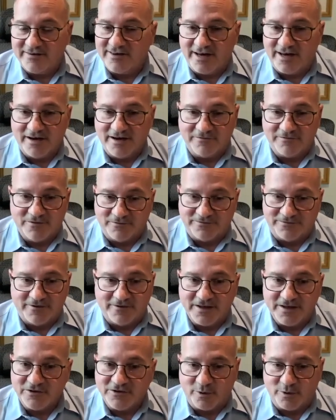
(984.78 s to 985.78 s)
I'd say
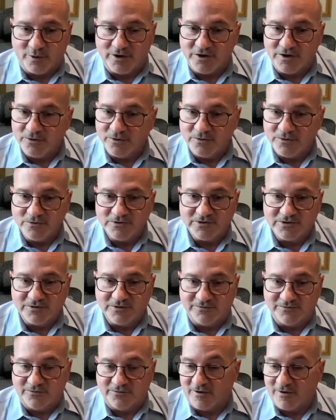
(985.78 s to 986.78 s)
if the funds were
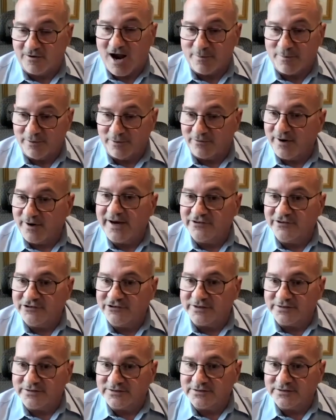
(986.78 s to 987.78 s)
used for
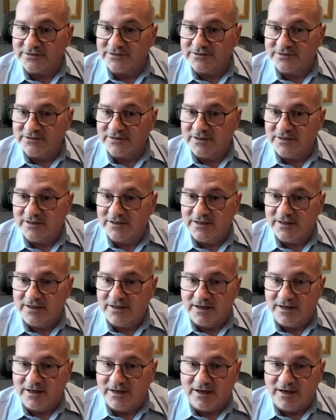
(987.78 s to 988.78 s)
operations,
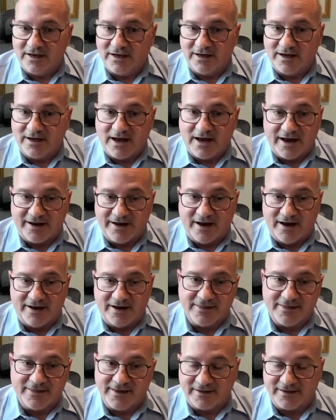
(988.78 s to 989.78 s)

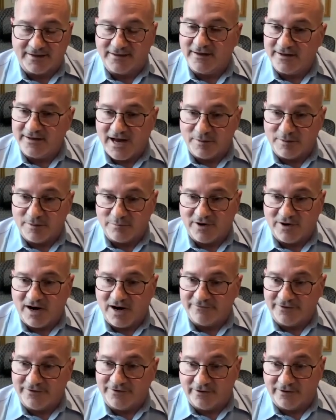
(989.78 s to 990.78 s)
I think the
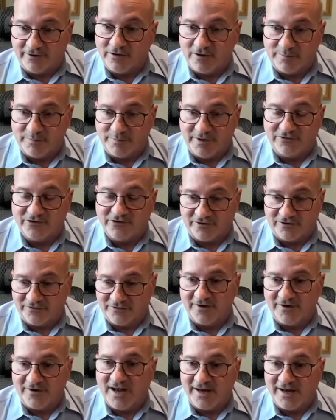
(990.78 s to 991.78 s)
nonprofits are going to be
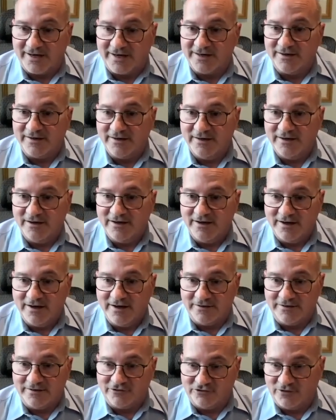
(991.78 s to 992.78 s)
just fine
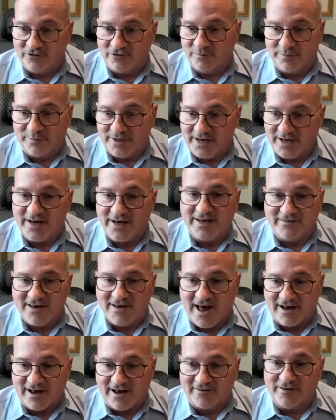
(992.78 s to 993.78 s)
and there shouldn't be
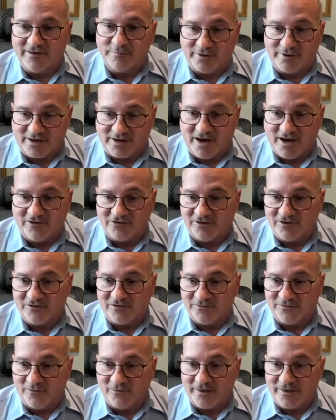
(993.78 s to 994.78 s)
any tax
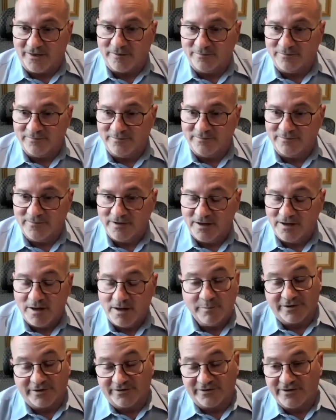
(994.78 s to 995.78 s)
implications for them.
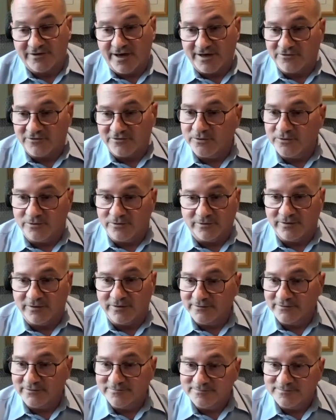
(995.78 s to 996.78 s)
But stay
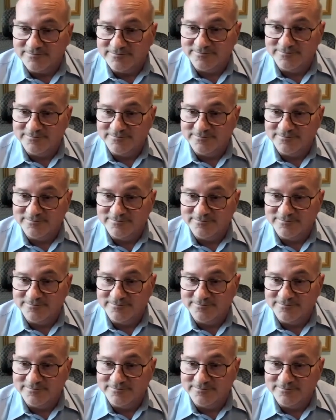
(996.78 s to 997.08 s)
tuned.